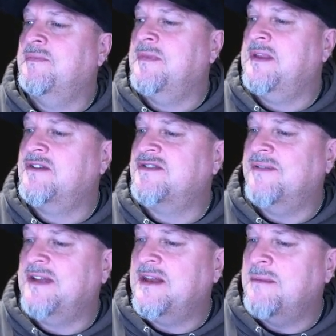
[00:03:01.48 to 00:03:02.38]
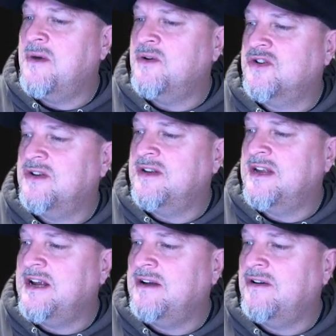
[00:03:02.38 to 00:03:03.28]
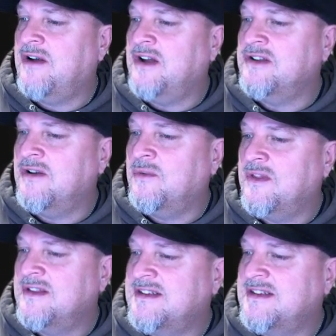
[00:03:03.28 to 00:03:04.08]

Here's something in motion here. I don't know what this